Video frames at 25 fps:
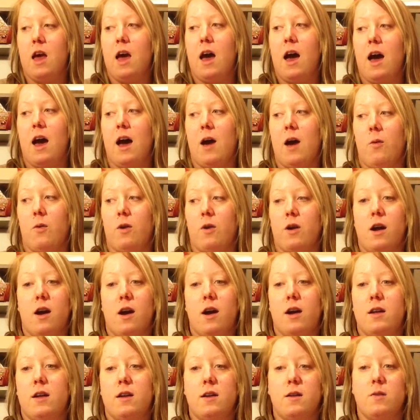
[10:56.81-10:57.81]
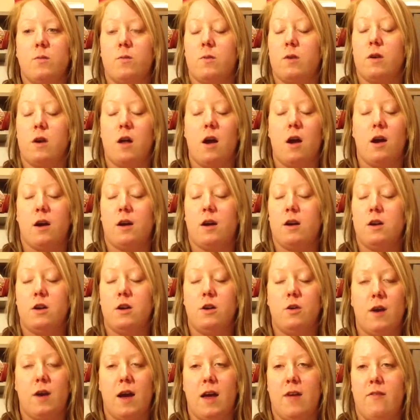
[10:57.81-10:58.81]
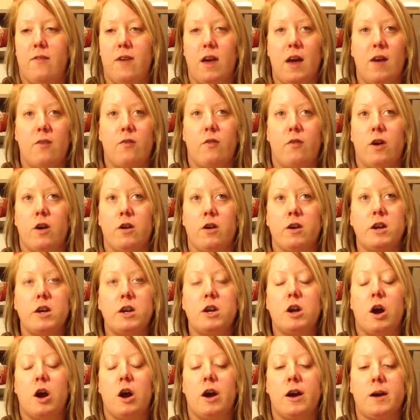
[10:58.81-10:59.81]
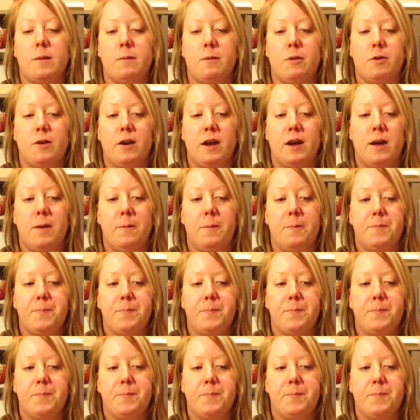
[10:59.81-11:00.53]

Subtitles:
We're not going to do IVF. We already talked about it.